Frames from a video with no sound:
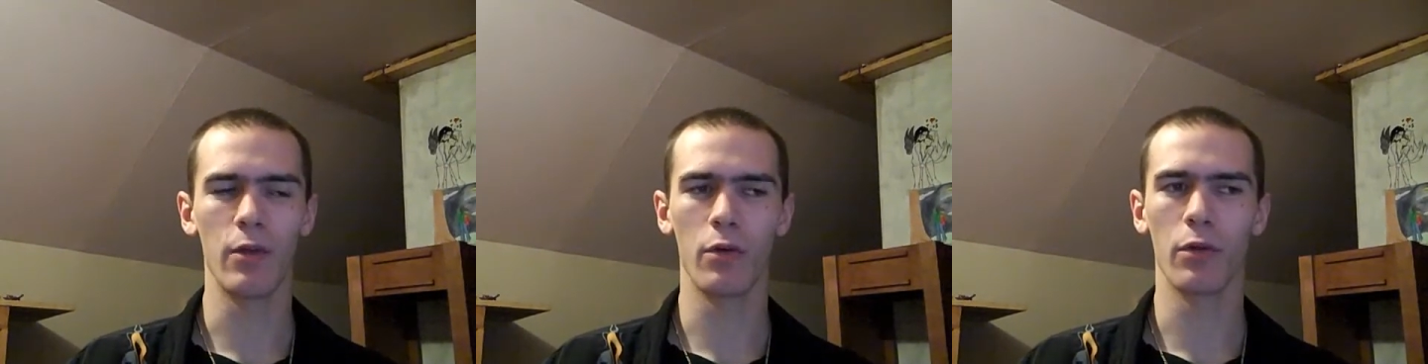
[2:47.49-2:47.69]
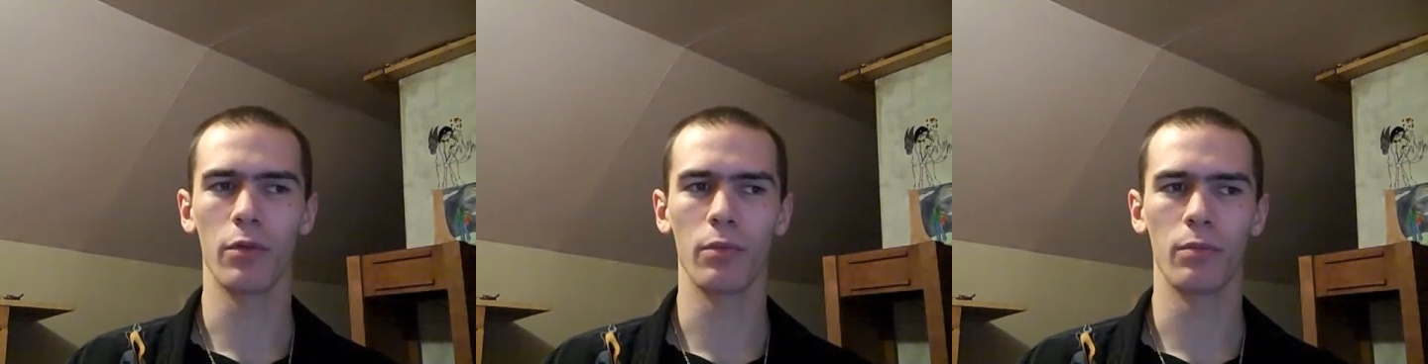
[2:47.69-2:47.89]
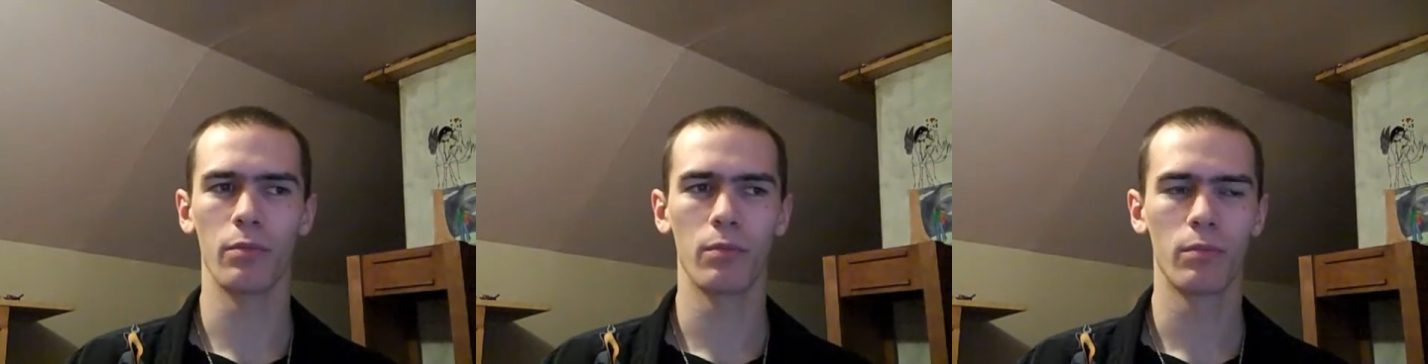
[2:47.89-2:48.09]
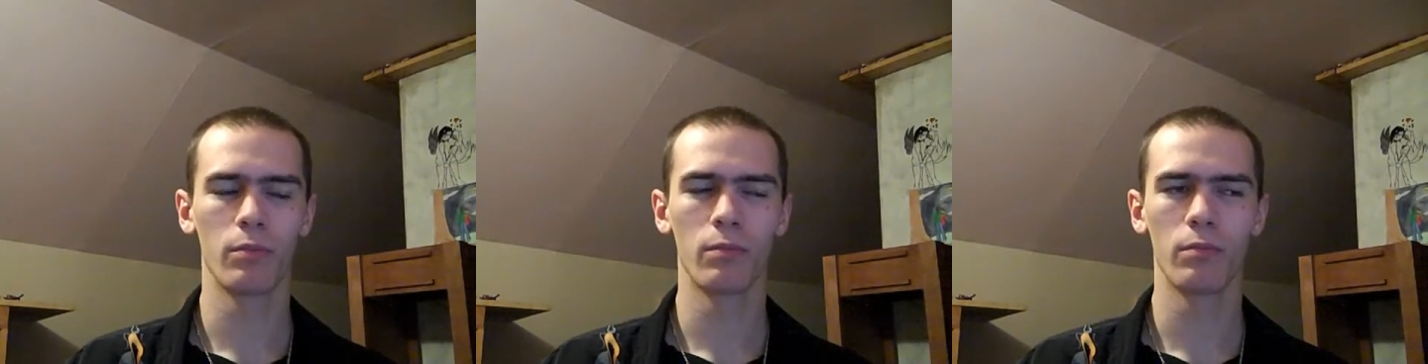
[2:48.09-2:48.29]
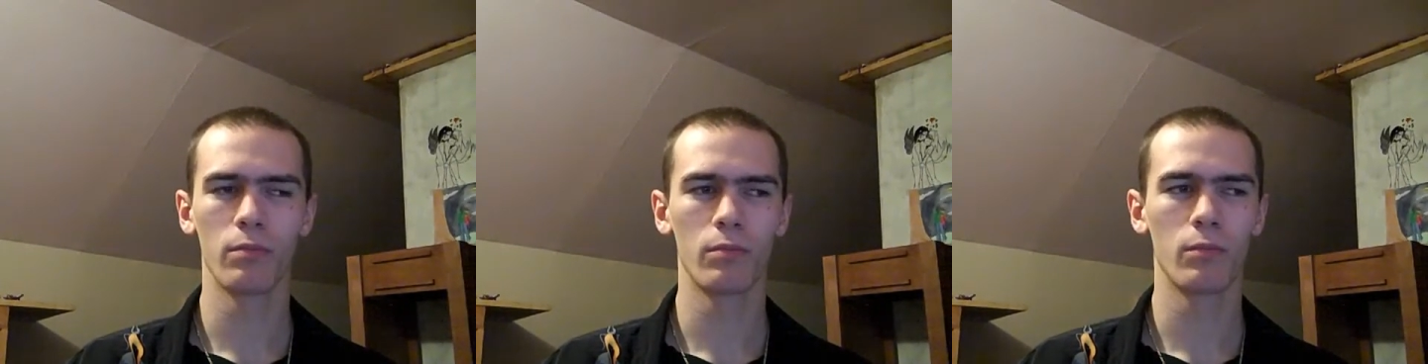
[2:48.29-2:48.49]
you can
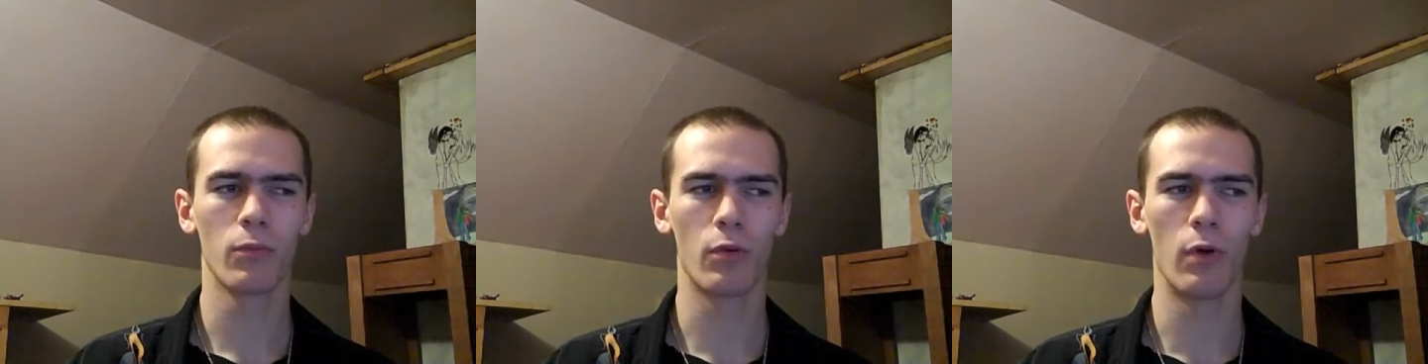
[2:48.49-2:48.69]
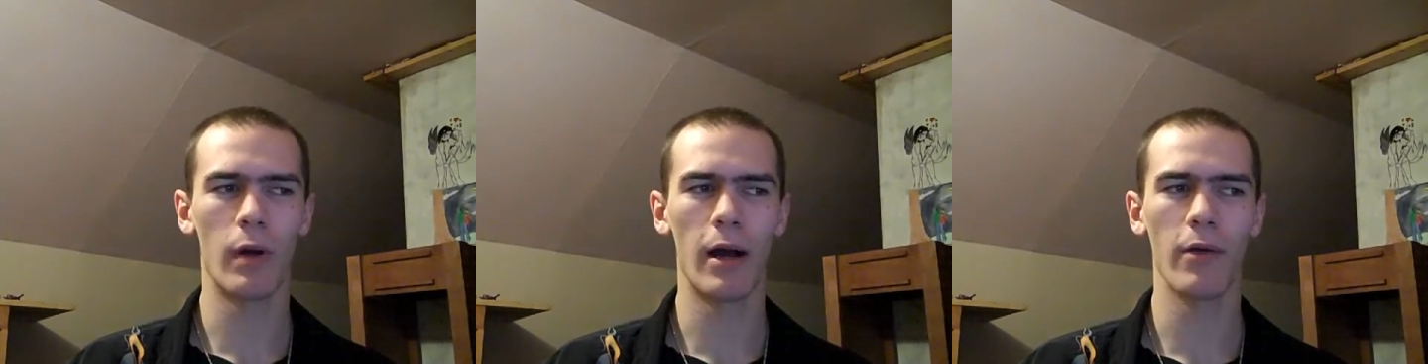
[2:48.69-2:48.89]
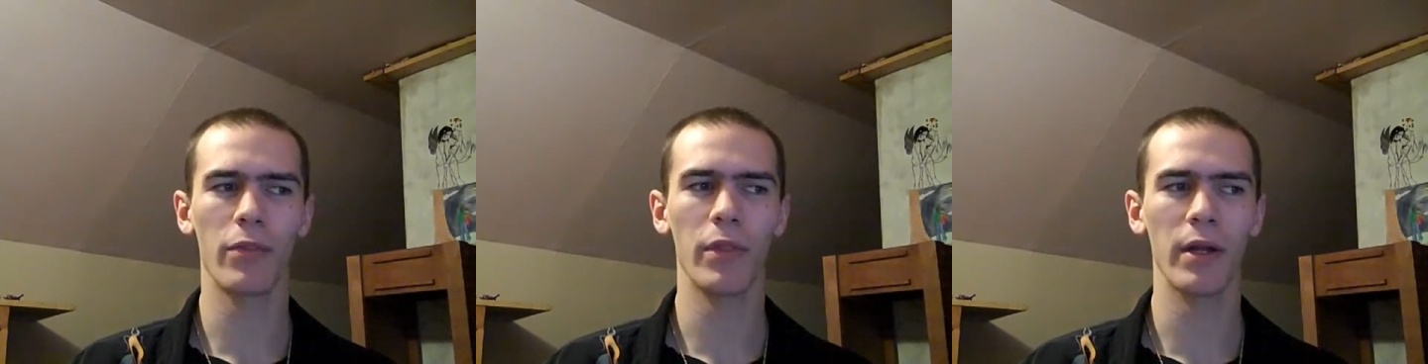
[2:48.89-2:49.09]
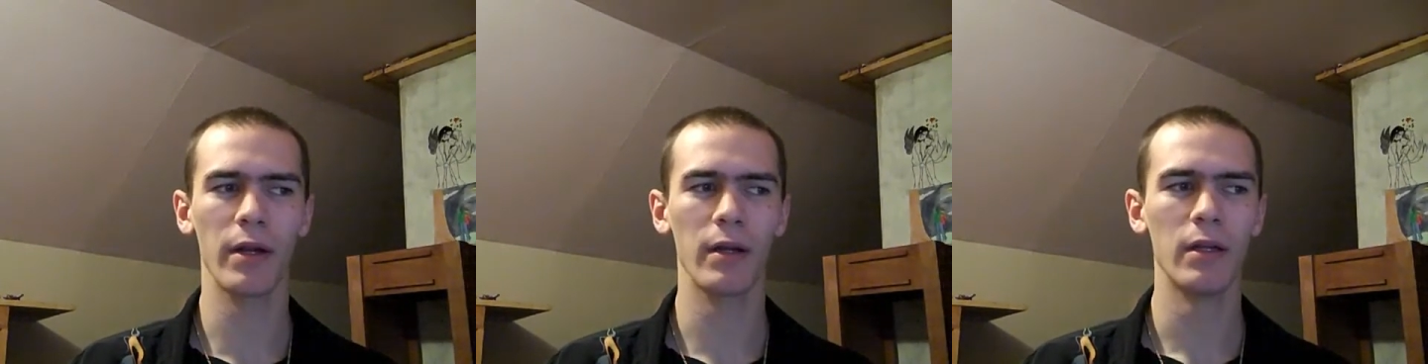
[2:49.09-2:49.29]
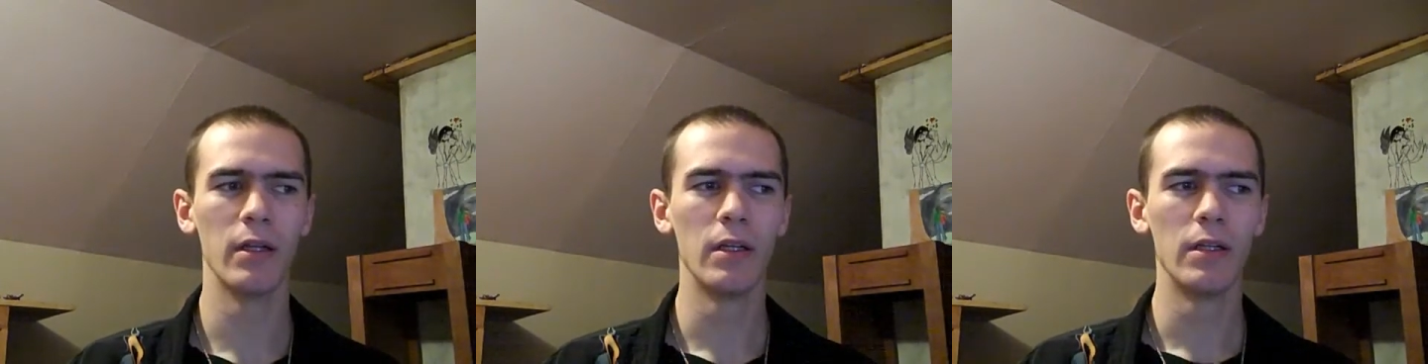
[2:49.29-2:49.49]
throw out
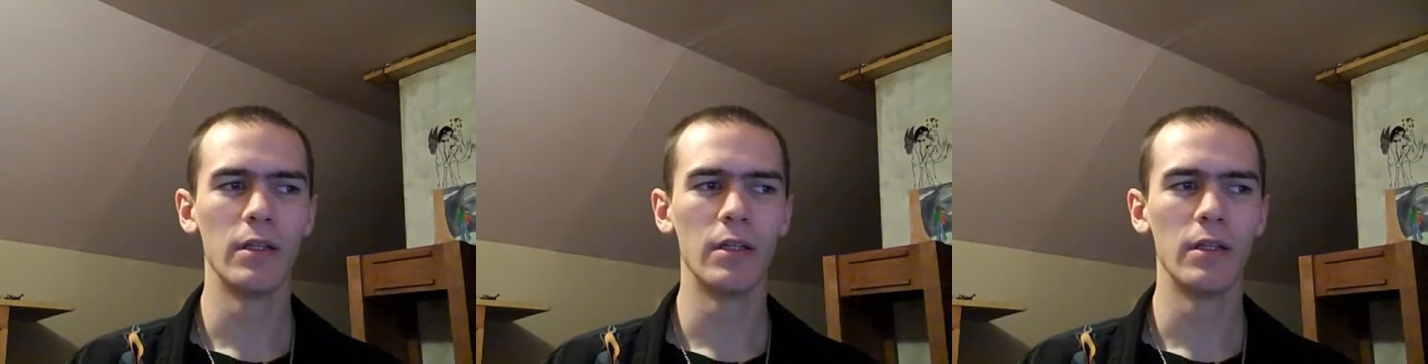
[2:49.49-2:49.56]
there.